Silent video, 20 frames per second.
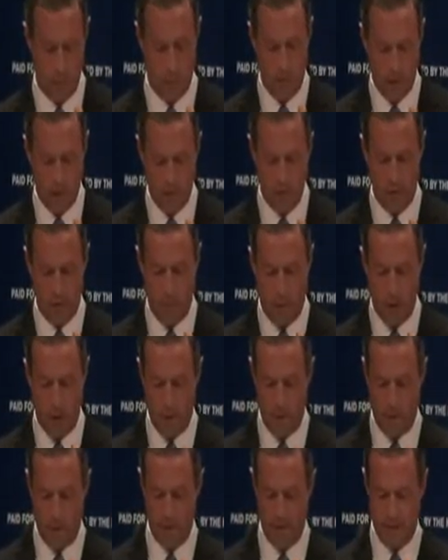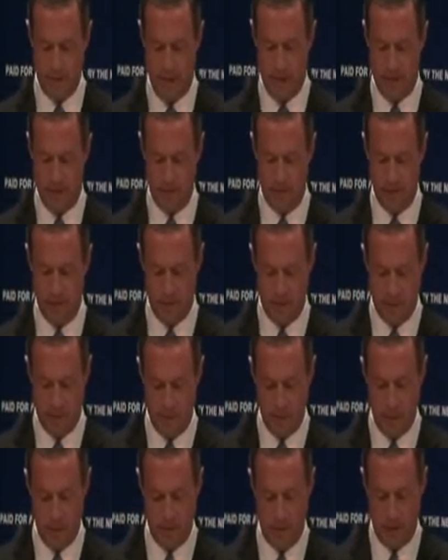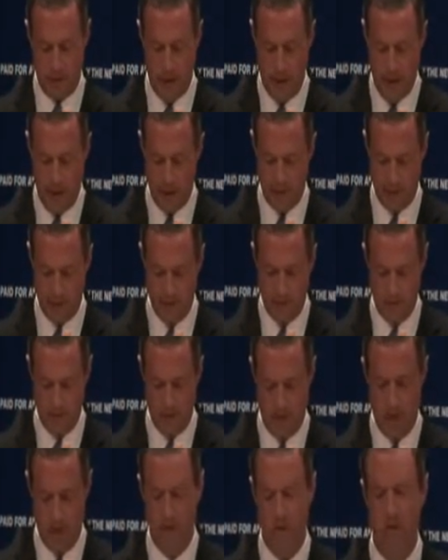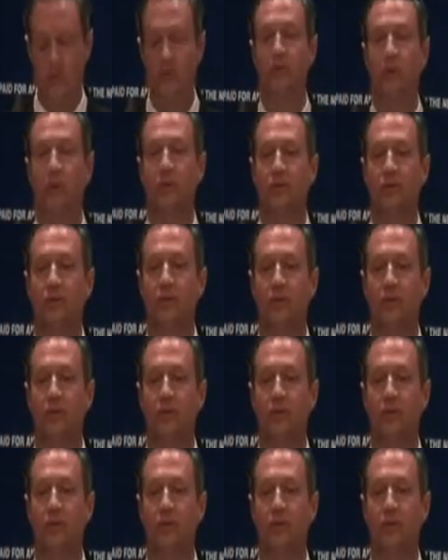Raising property taxes on the middle class, senior